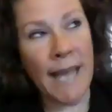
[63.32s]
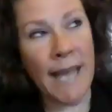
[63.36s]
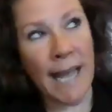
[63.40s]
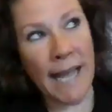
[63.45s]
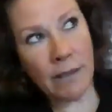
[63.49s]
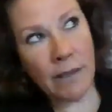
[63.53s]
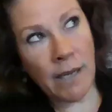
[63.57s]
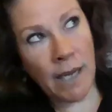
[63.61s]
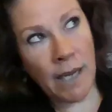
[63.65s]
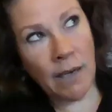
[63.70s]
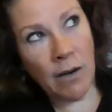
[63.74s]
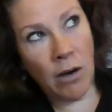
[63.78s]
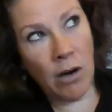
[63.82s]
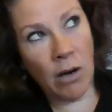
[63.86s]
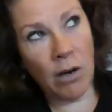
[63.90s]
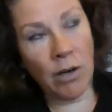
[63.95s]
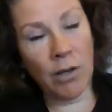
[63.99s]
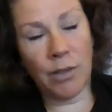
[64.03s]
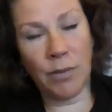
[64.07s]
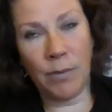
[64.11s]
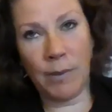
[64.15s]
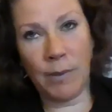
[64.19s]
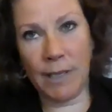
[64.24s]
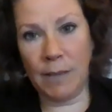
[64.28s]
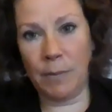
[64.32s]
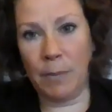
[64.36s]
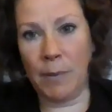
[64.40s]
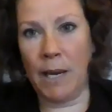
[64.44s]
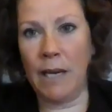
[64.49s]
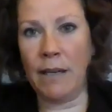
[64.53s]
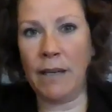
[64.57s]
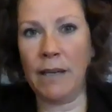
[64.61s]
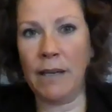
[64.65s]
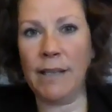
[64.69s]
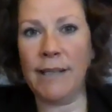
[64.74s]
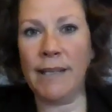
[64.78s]
that's kind of hard to
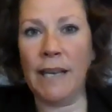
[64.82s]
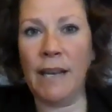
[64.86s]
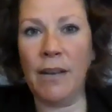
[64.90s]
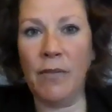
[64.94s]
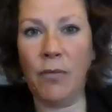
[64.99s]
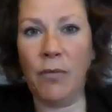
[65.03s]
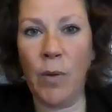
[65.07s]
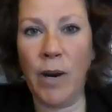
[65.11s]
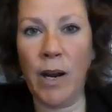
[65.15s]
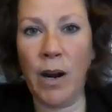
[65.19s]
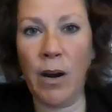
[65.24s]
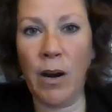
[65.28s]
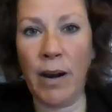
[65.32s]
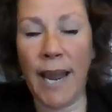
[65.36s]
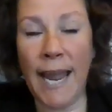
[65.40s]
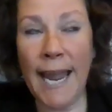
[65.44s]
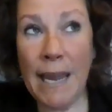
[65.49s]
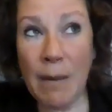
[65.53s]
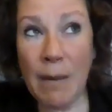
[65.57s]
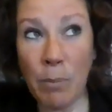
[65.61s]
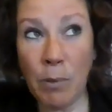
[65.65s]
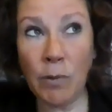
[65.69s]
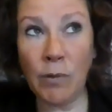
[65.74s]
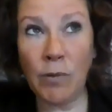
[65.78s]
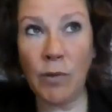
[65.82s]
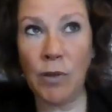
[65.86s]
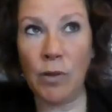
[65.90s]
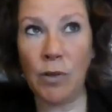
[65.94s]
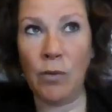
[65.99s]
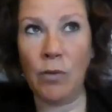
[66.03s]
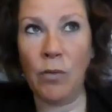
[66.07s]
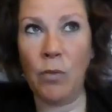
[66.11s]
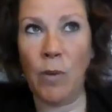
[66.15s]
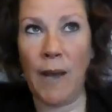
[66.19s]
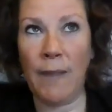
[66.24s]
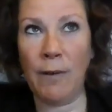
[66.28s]
explain because if we are able
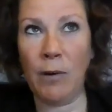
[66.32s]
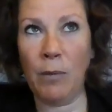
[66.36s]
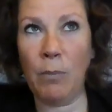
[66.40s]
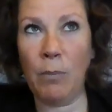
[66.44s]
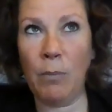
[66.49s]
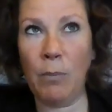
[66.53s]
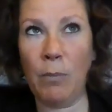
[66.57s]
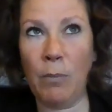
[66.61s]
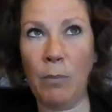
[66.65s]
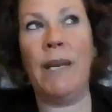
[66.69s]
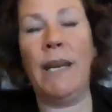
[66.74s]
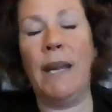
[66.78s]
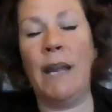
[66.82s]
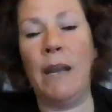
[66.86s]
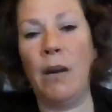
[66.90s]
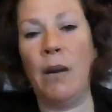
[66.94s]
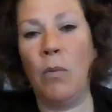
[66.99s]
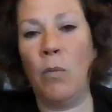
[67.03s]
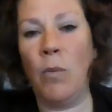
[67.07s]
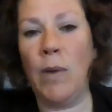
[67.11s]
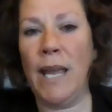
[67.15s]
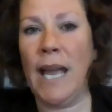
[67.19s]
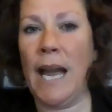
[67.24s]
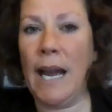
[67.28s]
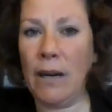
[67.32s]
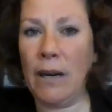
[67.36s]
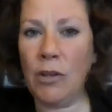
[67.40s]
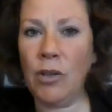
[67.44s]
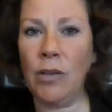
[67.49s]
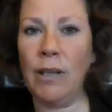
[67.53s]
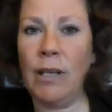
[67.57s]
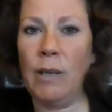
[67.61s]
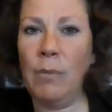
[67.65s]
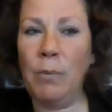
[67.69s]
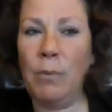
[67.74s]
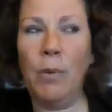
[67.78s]
to, weather permitting, we
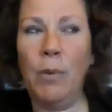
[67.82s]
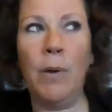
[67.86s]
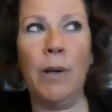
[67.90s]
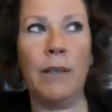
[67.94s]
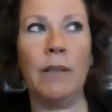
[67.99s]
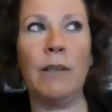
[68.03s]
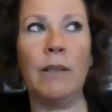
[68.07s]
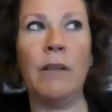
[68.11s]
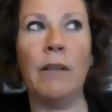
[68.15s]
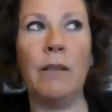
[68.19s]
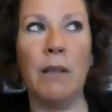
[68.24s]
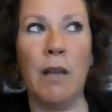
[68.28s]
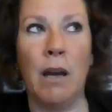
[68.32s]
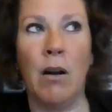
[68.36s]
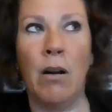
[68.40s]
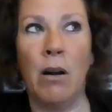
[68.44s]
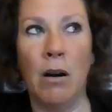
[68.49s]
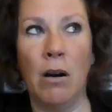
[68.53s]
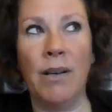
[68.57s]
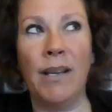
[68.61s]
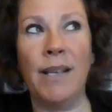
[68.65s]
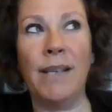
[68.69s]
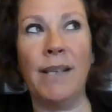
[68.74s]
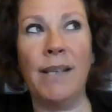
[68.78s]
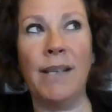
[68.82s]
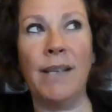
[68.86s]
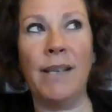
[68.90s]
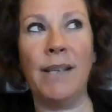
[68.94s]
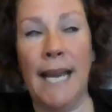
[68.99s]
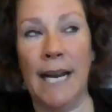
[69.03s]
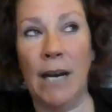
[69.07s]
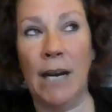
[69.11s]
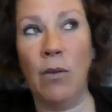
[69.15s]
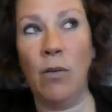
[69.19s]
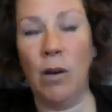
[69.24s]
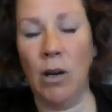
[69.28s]
actually put the artists
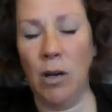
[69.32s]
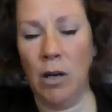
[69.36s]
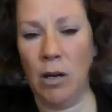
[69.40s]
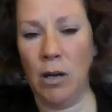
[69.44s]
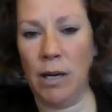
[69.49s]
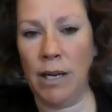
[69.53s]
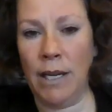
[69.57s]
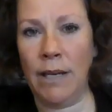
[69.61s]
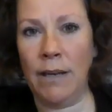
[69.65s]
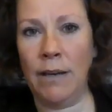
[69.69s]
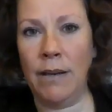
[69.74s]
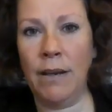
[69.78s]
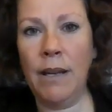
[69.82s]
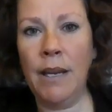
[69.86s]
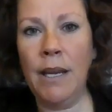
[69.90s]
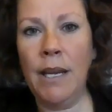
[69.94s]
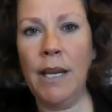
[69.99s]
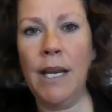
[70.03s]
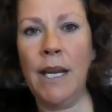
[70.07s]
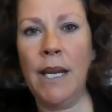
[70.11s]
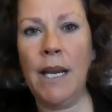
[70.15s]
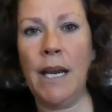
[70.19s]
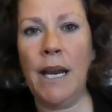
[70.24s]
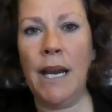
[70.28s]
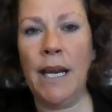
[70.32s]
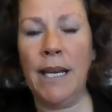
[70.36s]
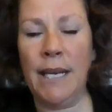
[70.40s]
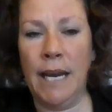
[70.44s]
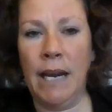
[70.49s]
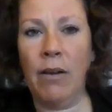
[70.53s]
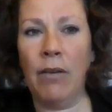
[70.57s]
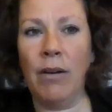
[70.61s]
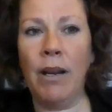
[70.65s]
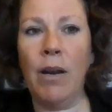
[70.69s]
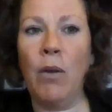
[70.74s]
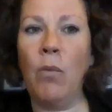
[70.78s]
out on an
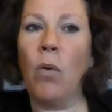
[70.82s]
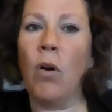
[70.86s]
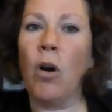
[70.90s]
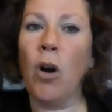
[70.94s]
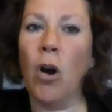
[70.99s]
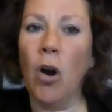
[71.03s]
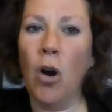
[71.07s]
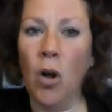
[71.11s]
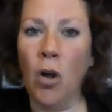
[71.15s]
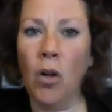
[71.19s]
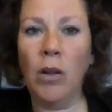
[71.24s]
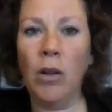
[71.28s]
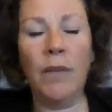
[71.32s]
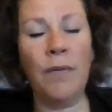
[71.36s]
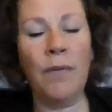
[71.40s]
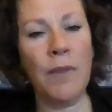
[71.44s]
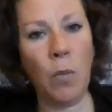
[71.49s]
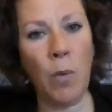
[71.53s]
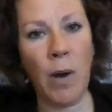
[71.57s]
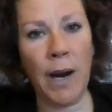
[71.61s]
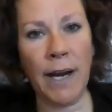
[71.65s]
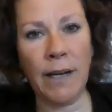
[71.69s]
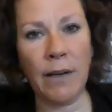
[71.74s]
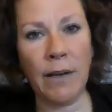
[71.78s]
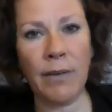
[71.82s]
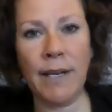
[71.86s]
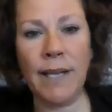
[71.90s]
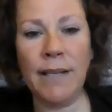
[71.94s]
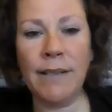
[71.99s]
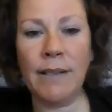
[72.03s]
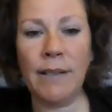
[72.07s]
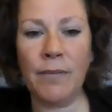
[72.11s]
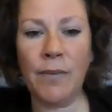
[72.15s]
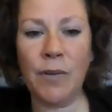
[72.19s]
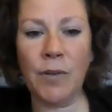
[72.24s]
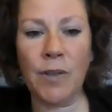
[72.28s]
area where all of the
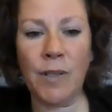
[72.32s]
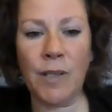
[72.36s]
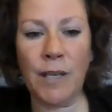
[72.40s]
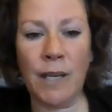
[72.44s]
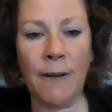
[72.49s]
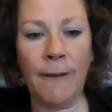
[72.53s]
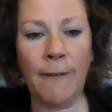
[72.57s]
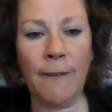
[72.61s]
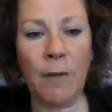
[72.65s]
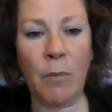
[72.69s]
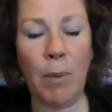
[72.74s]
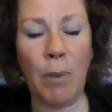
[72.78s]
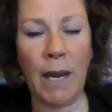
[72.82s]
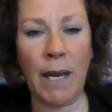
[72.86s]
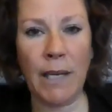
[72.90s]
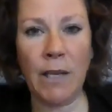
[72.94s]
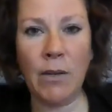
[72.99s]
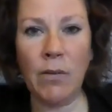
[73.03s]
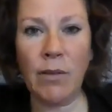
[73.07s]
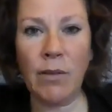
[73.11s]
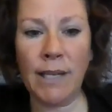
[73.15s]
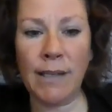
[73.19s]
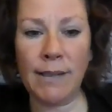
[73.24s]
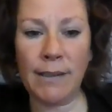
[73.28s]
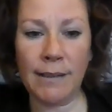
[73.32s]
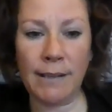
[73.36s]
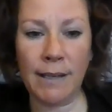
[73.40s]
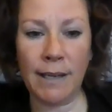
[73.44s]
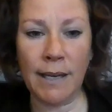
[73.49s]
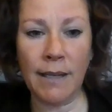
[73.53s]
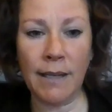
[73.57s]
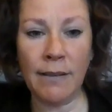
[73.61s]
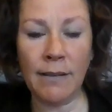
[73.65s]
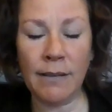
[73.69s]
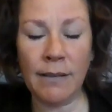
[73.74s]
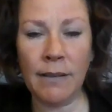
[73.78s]
wineries, if you're sitting on the patio, can
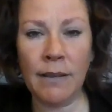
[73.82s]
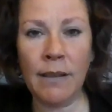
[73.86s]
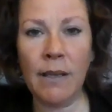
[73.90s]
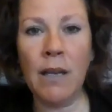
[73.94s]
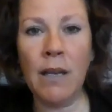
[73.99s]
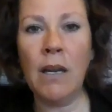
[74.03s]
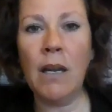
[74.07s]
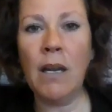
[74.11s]
see it.